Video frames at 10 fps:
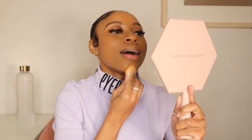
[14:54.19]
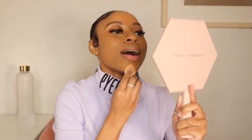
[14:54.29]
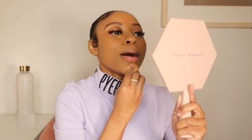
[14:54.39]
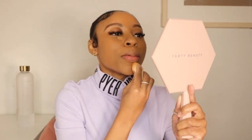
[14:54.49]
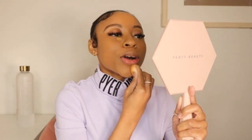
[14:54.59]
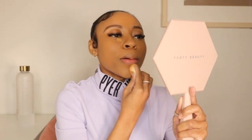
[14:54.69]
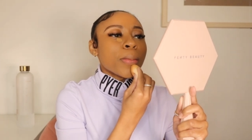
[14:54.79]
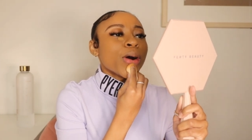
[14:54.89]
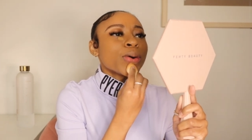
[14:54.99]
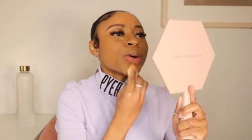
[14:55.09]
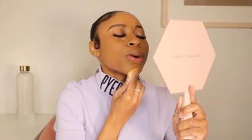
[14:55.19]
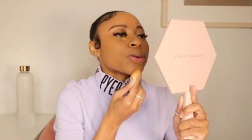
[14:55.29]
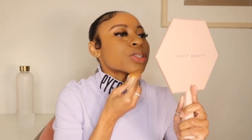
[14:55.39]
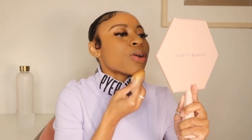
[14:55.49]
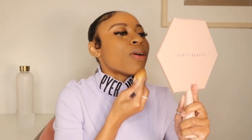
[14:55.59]
um,
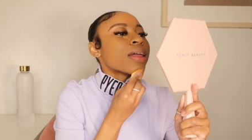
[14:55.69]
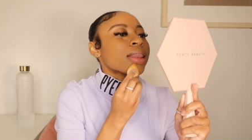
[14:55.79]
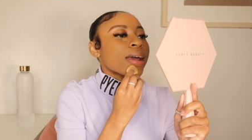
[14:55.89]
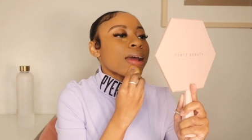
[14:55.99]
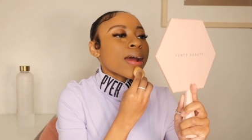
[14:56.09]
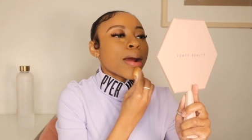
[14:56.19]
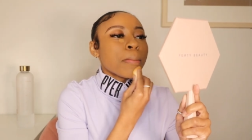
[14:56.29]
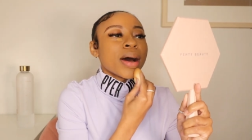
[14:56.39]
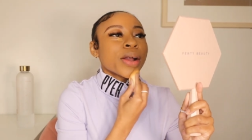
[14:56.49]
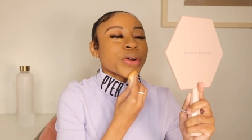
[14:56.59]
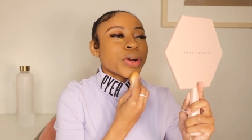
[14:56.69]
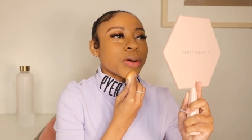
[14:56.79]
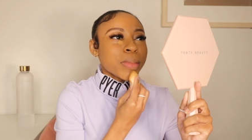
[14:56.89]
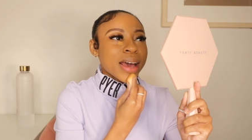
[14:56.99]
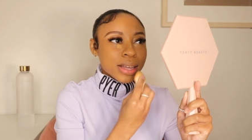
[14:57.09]
kimonos on there,
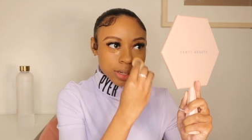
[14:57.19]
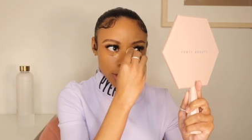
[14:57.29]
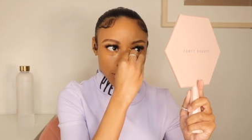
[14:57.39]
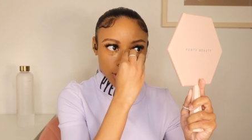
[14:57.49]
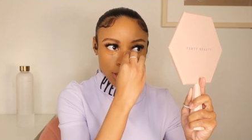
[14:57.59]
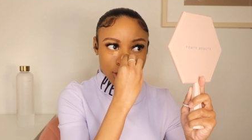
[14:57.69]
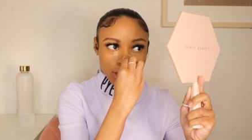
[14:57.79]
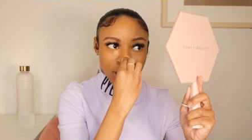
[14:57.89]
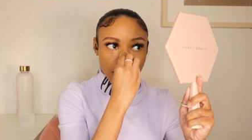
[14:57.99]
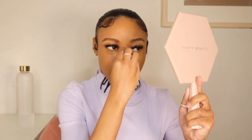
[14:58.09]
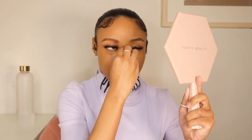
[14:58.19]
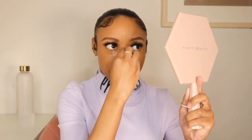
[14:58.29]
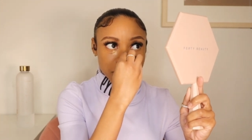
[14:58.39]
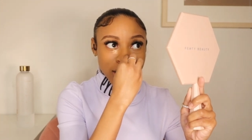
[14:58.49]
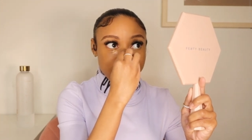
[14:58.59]
monochromatic looks, um,
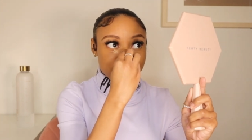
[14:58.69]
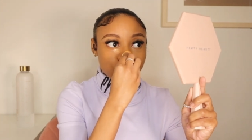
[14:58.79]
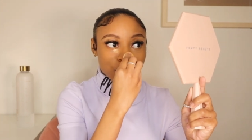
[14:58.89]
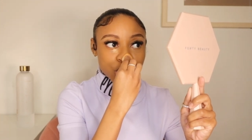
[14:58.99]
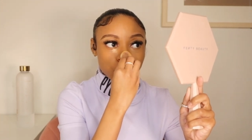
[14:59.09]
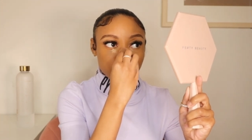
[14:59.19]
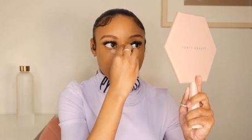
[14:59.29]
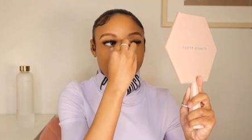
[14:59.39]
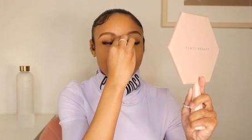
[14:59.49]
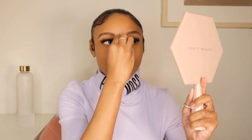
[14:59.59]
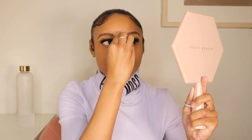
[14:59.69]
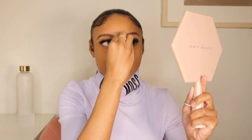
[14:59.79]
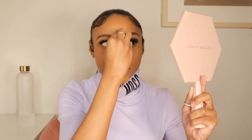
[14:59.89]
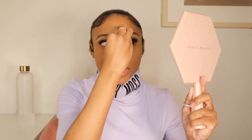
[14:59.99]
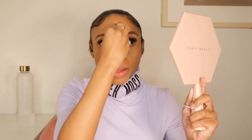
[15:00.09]
blazers were like
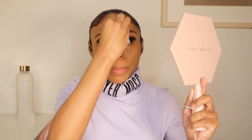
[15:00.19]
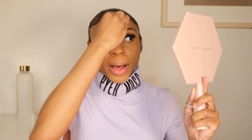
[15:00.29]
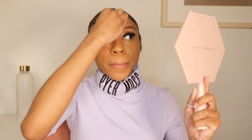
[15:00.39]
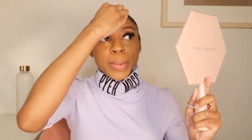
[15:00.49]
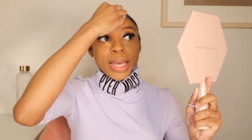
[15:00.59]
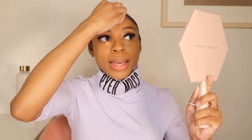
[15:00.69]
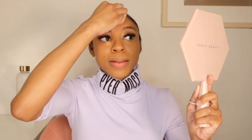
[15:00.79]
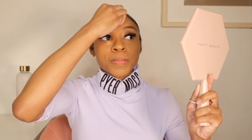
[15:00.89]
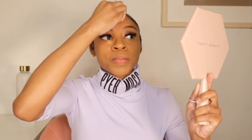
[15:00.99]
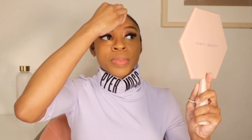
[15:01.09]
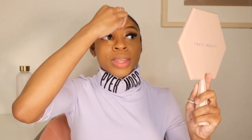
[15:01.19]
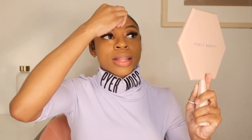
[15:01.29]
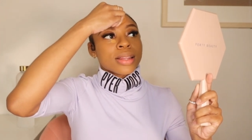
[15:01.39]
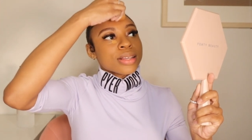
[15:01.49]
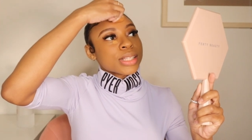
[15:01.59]
really, really popping.
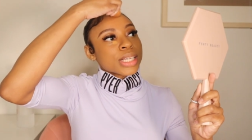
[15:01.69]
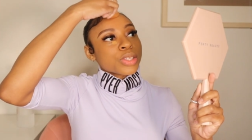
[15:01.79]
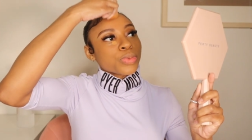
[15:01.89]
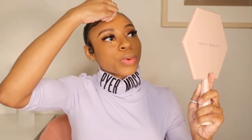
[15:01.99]
This is